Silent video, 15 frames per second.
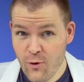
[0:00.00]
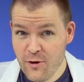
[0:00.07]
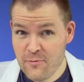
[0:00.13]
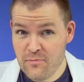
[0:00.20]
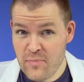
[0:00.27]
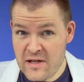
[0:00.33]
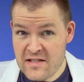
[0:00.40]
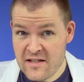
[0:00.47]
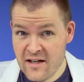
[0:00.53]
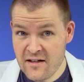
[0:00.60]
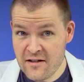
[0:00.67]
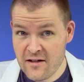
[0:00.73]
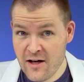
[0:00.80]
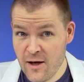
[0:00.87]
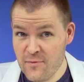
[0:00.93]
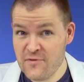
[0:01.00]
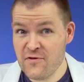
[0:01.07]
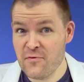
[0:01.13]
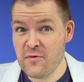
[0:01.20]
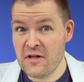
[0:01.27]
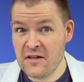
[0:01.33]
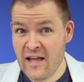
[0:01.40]
word biscuit comes
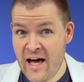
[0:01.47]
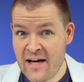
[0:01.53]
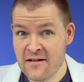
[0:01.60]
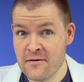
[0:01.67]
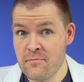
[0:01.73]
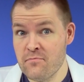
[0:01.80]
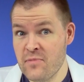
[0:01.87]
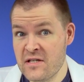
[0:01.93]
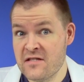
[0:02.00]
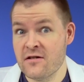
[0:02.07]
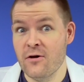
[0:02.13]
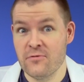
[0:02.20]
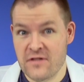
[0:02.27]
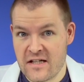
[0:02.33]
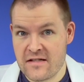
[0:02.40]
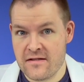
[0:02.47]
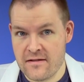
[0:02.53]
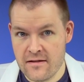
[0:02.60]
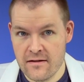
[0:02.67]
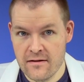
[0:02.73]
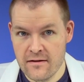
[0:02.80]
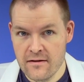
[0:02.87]
from the Latin
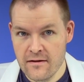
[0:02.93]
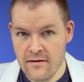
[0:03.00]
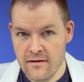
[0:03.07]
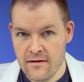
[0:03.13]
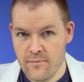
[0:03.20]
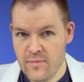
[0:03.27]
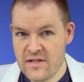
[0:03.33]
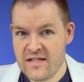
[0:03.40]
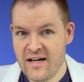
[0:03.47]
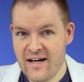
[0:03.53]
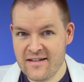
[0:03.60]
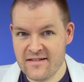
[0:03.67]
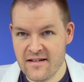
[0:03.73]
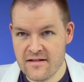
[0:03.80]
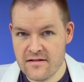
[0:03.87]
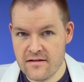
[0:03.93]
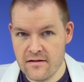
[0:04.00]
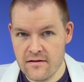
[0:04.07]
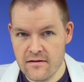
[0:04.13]
biscotus, biscoctus.